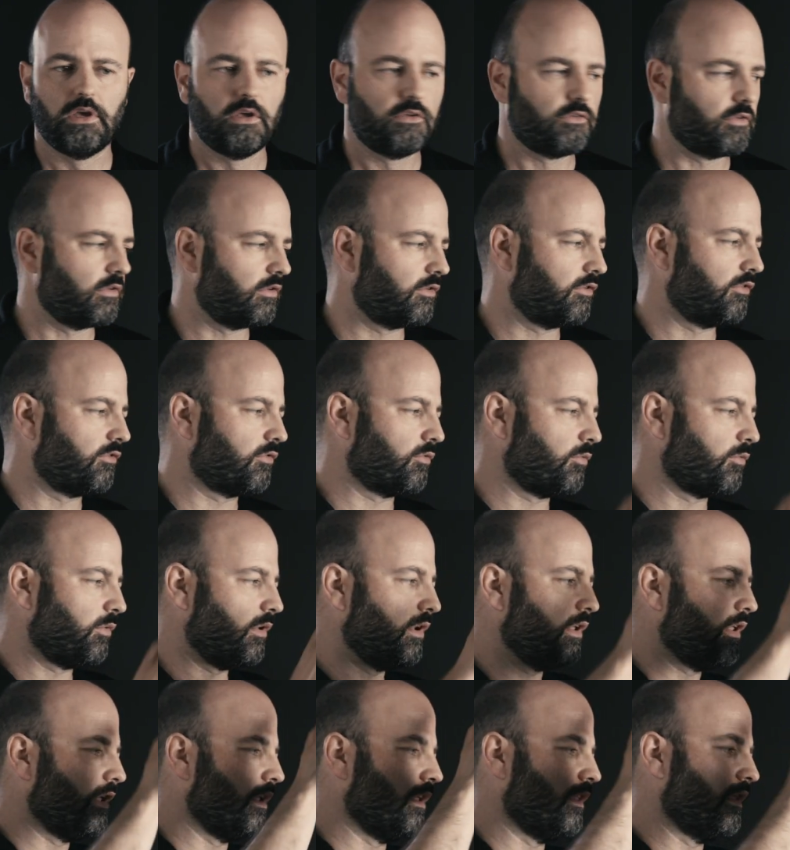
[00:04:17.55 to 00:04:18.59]
So this is
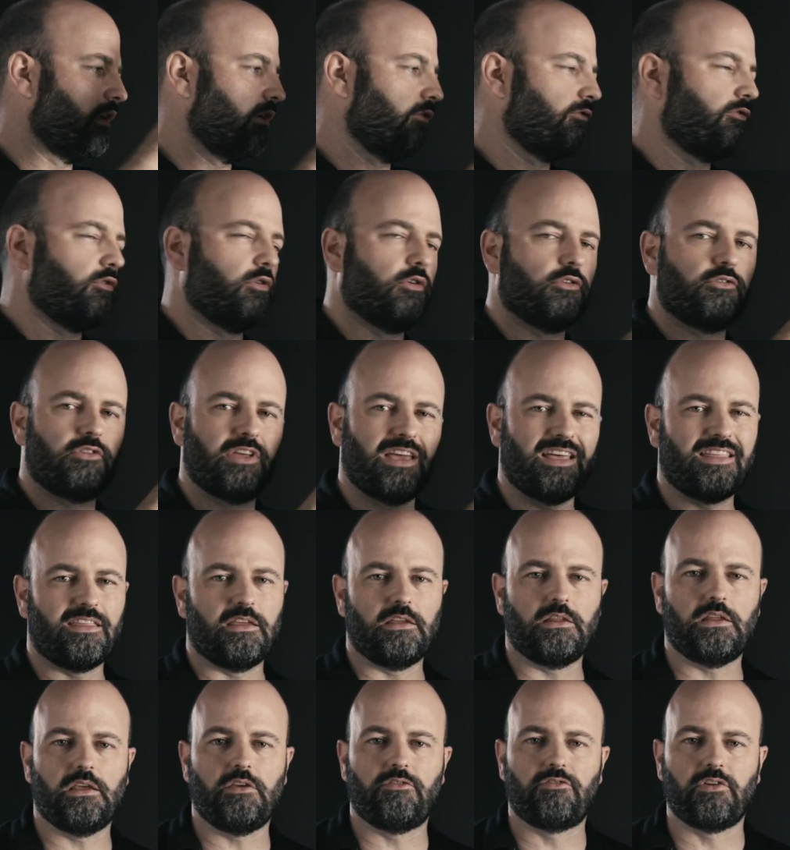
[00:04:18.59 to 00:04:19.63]
really their first
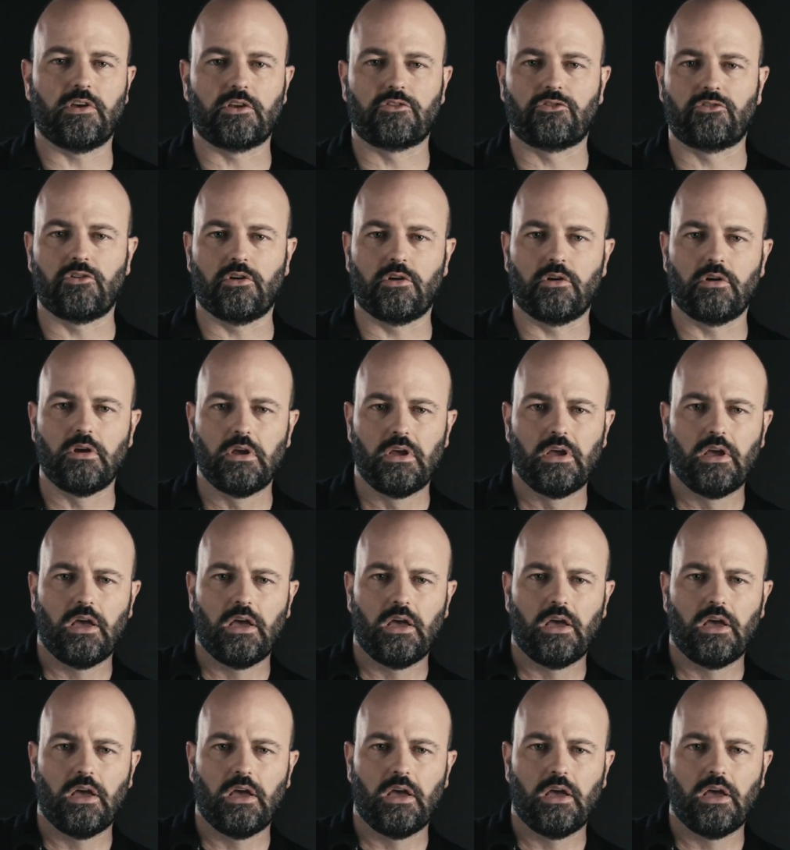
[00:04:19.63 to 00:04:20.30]
LED fixture.